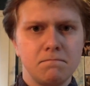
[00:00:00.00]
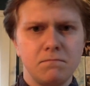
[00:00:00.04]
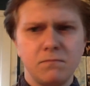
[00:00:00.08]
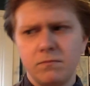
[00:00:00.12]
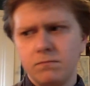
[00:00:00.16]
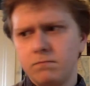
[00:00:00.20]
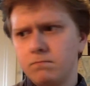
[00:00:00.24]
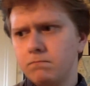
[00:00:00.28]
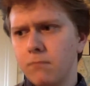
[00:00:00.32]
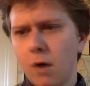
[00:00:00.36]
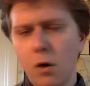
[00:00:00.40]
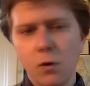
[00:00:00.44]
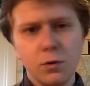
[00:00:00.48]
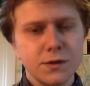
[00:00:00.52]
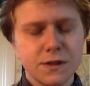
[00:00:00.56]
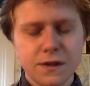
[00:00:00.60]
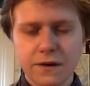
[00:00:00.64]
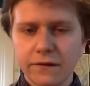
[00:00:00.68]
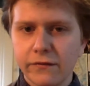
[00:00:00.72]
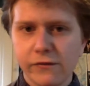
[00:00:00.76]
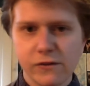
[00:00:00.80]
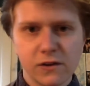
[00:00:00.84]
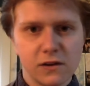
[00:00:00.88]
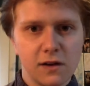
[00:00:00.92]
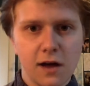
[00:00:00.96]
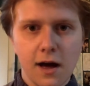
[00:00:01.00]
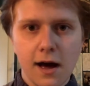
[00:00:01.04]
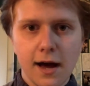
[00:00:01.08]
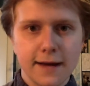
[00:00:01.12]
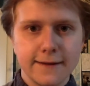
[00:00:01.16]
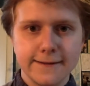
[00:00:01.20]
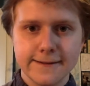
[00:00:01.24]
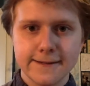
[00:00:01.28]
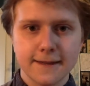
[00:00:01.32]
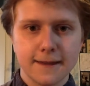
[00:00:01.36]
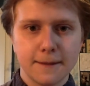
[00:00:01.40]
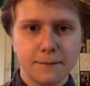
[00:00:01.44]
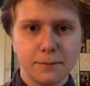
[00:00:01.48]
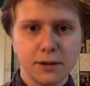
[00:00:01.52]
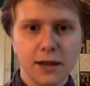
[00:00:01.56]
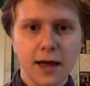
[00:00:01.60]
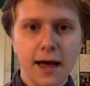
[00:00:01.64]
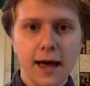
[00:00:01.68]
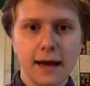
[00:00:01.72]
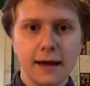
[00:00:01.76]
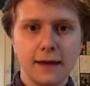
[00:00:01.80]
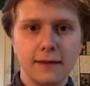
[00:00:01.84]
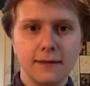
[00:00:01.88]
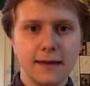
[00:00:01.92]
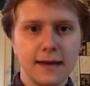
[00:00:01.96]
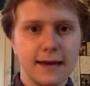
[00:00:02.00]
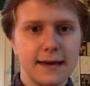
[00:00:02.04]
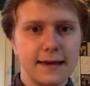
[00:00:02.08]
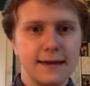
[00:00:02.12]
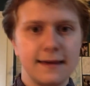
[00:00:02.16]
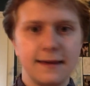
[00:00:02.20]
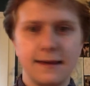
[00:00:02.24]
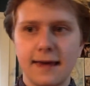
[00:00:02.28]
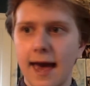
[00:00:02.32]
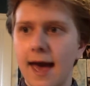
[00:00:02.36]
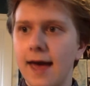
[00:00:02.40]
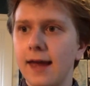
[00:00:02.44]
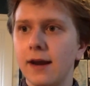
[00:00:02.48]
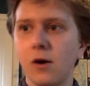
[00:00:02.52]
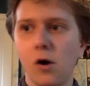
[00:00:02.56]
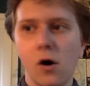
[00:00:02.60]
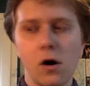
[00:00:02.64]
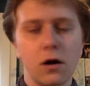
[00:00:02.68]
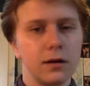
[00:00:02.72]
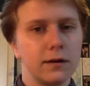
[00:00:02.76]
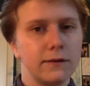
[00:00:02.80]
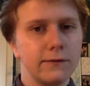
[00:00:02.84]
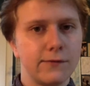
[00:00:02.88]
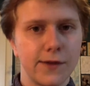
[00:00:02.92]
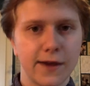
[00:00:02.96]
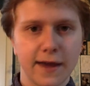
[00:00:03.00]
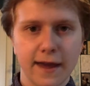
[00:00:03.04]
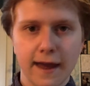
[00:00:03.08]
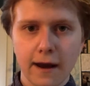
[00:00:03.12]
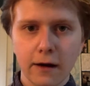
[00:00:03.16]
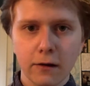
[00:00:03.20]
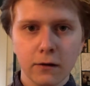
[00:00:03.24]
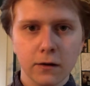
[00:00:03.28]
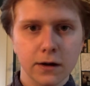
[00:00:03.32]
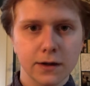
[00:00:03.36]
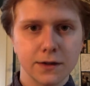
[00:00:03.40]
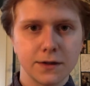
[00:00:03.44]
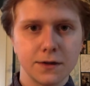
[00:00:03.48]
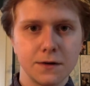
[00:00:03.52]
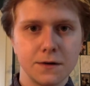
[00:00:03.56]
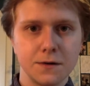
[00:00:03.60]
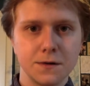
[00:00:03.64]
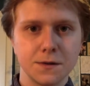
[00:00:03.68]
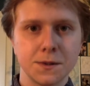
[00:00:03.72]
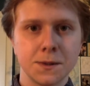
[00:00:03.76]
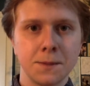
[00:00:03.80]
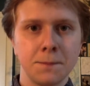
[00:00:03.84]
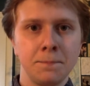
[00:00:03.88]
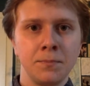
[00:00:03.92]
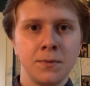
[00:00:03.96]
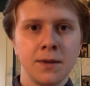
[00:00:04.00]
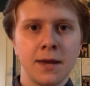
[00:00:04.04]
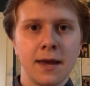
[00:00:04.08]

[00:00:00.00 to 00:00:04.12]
most of the lines in the play, and they get all of the characters,